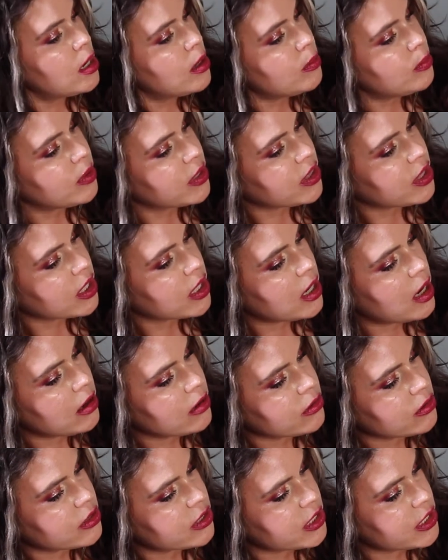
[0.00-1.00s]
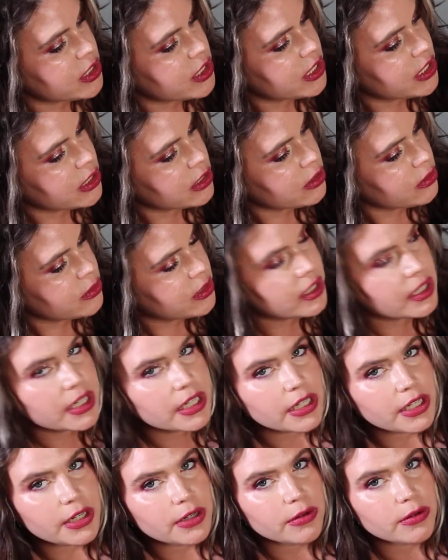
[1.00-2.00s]
But the colors that she included
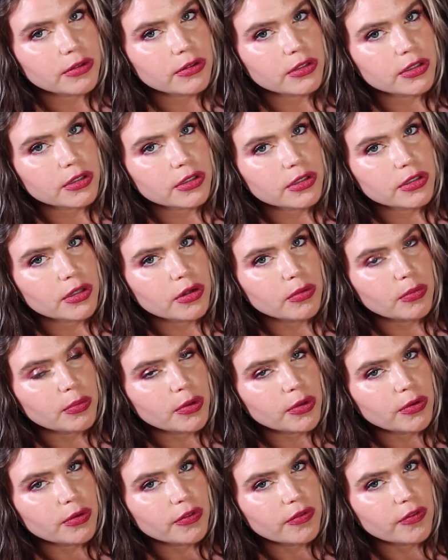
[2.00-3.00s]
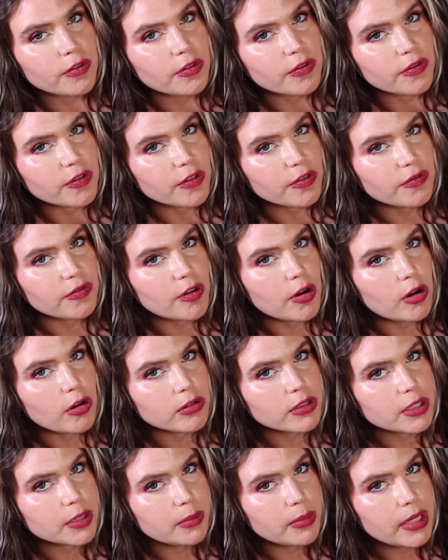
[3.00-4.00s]
in here are just so beautiful for fall
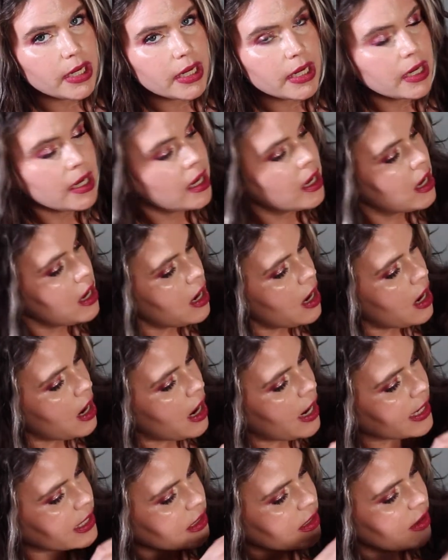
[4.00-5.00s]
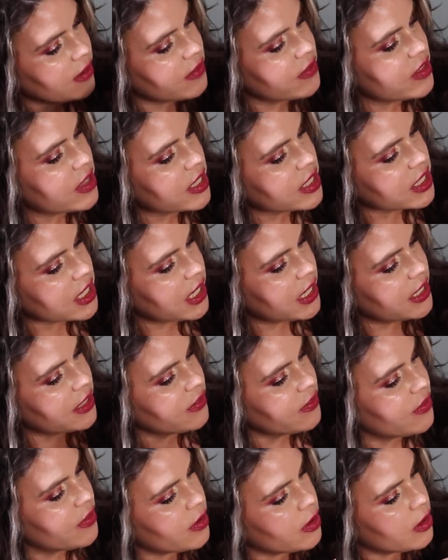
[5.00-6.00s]
to me. I love this kind
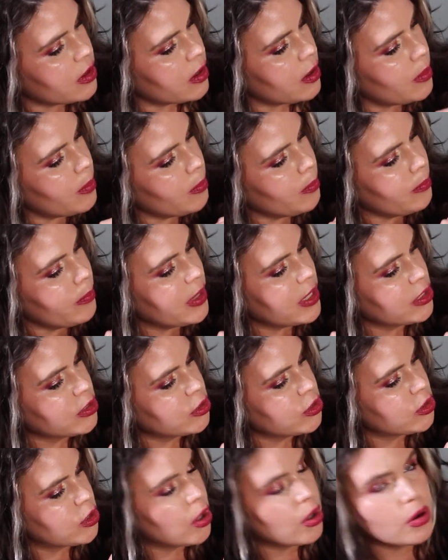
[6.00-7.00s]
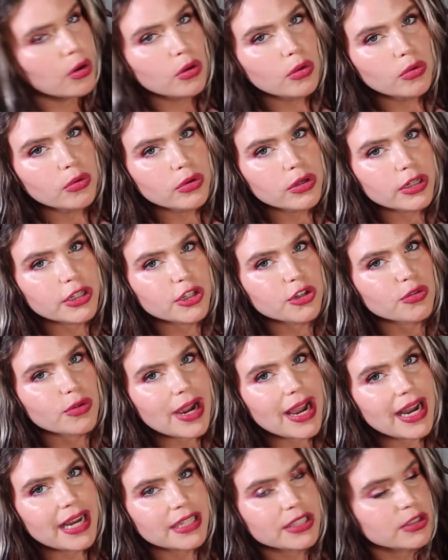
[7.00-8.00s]
of mid-tone
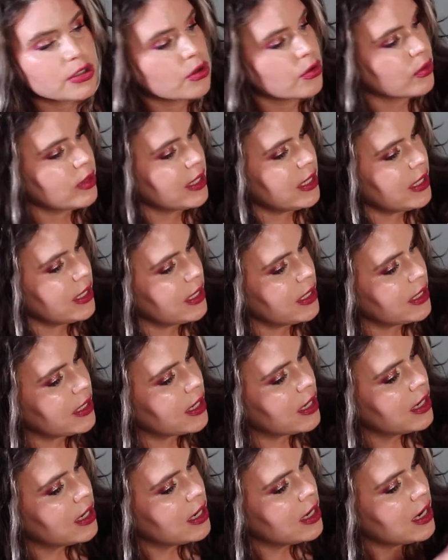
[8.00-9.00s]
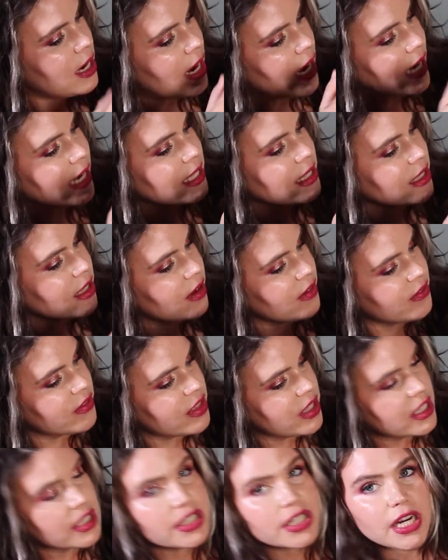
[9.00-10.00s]
grass green. I love
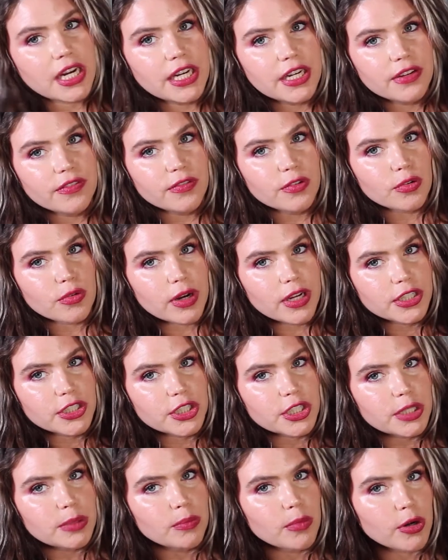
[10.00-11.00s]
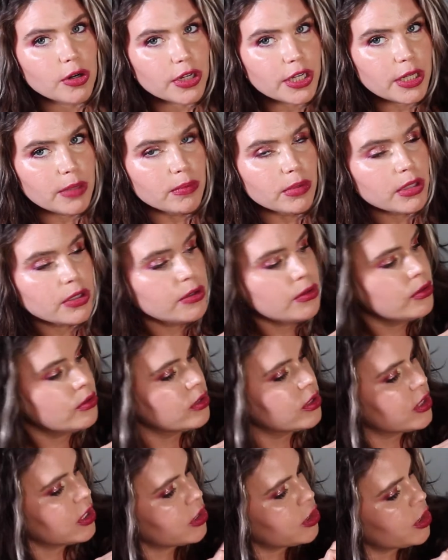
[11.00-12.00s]
these kind of grungy murky
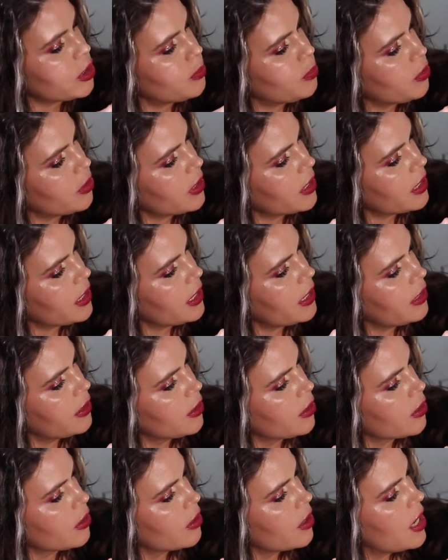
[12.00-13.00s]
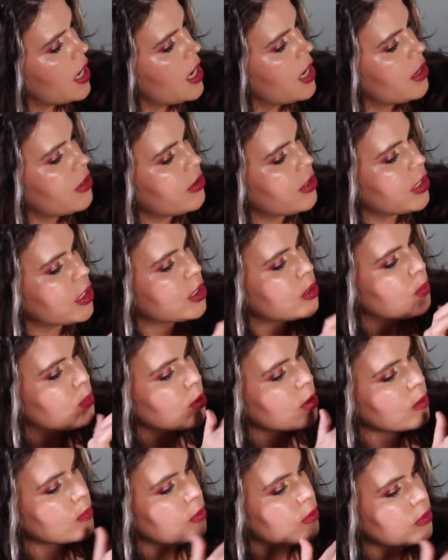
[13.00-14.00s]
blues that she put in here. These
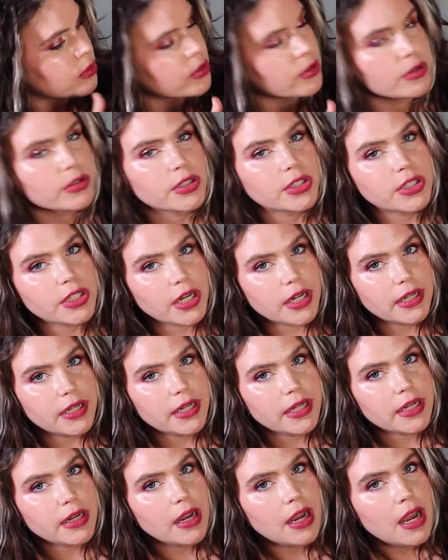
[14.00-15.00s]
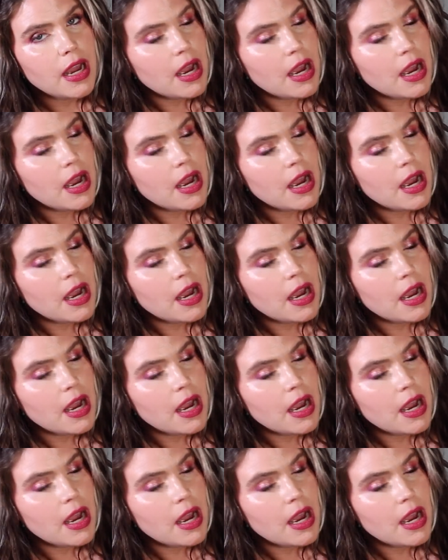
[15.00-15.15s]
purples are stunning.